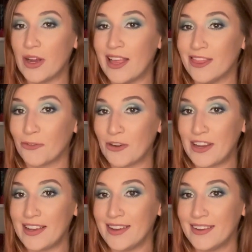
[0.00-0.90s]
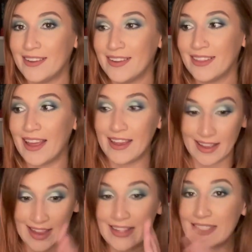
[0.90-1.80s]
and 3 like
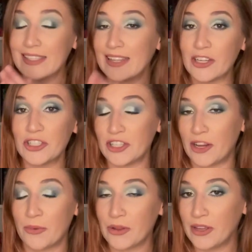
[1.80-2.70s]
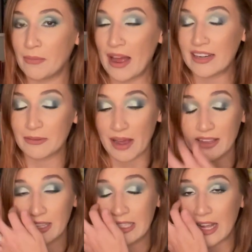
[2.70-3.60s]
in succession, like really back to
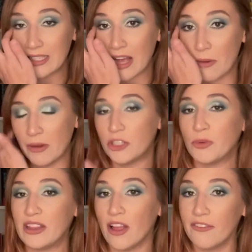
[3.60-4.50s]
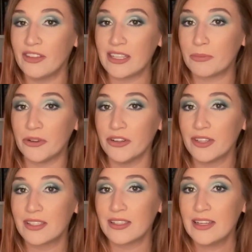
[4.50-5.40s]
back, because that's how much we loved these
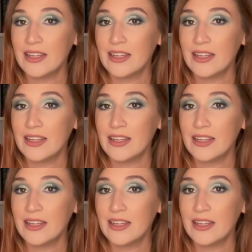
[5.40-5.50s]
books.